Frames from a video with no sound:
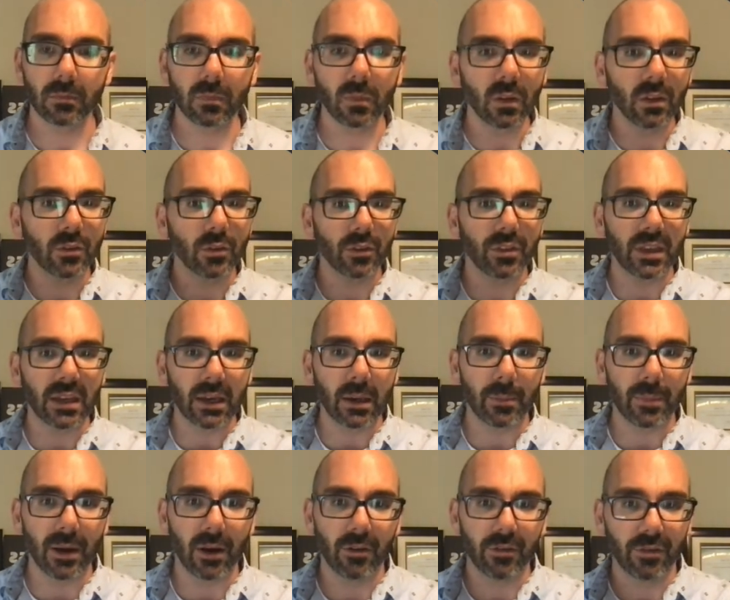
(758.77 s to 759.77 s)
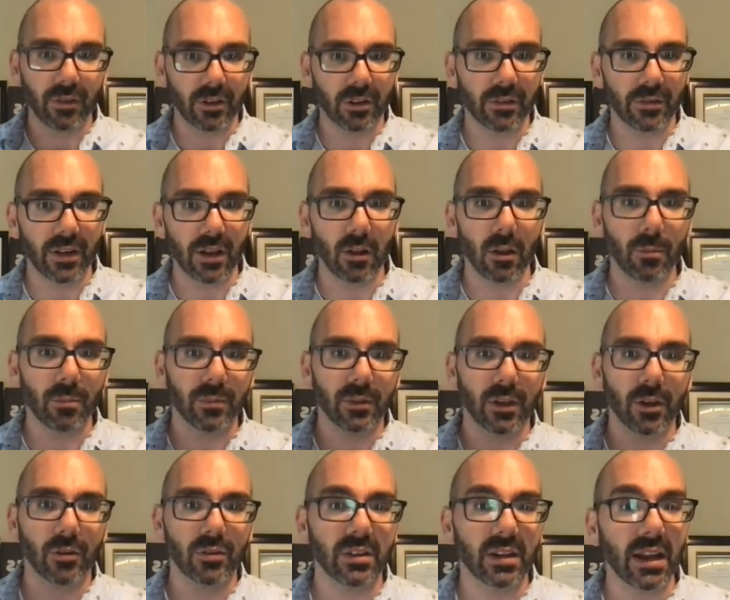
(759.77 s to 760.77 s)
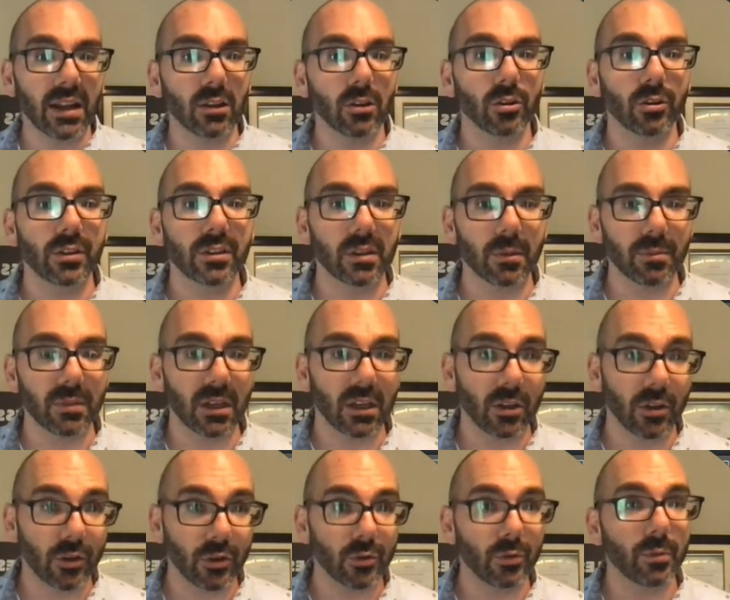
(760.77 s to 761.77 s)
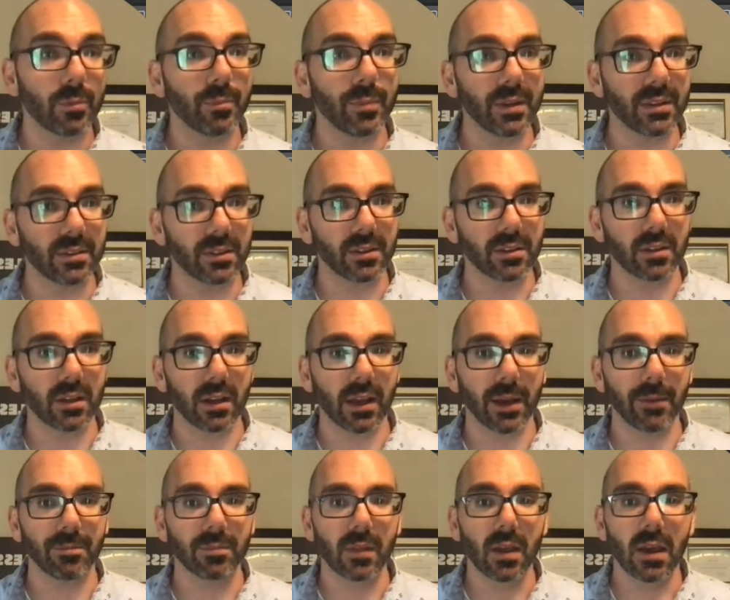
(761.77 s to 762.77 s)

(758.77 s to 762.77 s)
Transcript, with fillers: So think about for develop, you know, did I learn something new in business today?